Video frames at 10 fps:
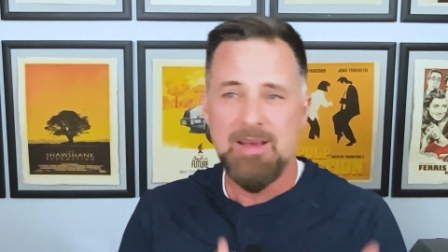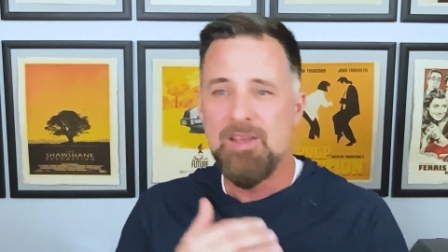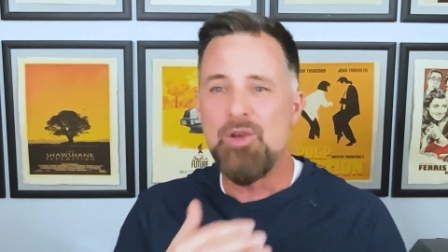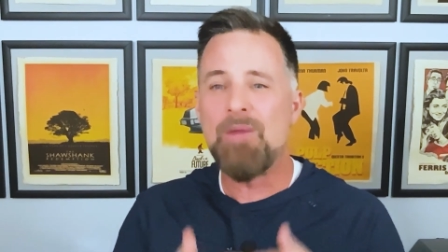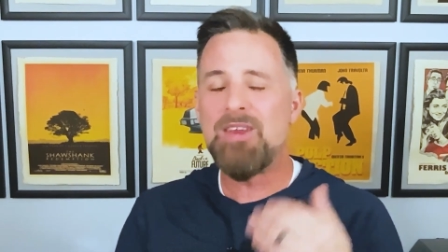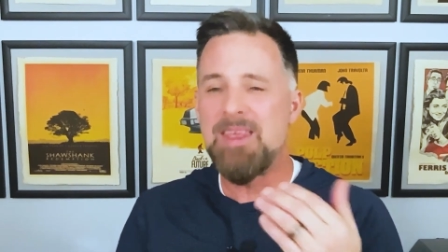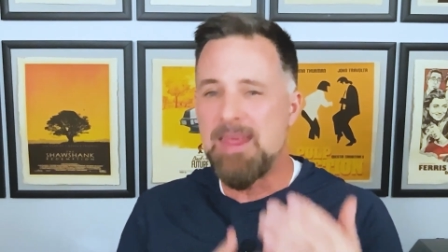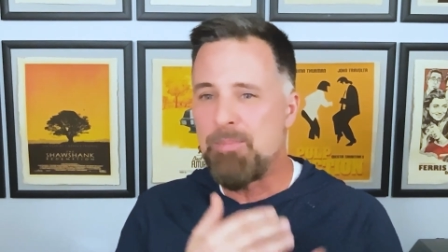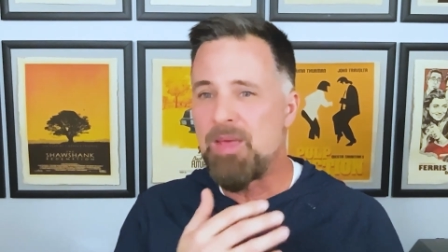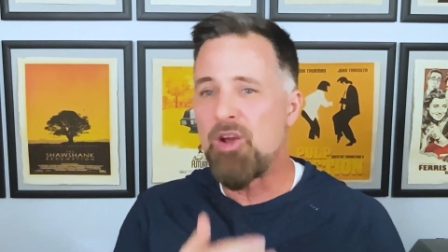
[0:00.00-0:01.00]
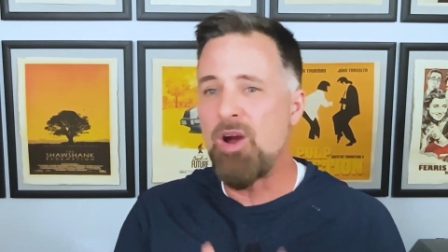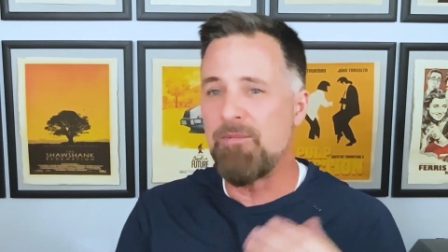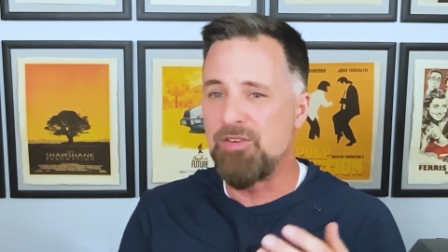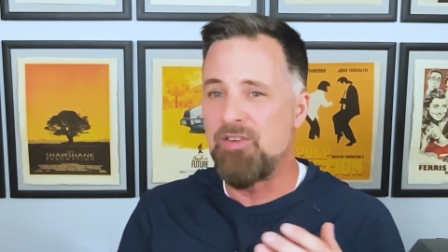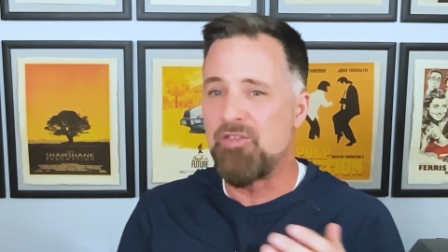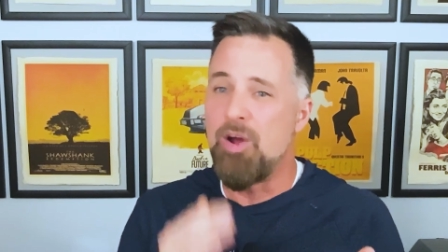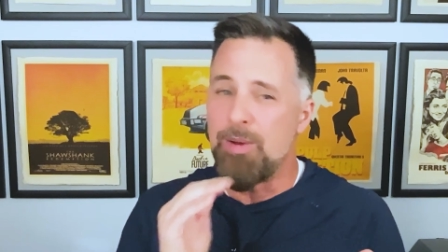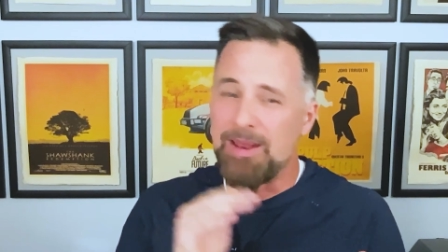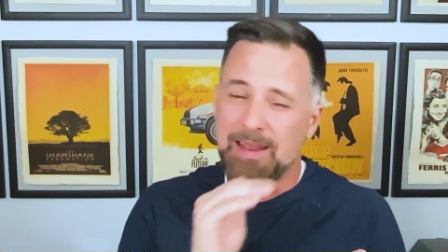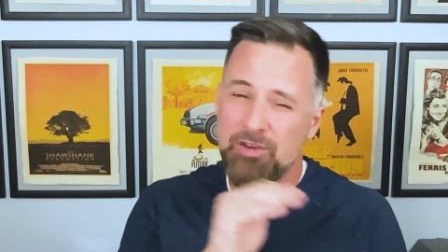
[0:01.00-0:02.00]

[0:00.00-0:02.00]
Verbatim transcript: you have to keep that conversation going and like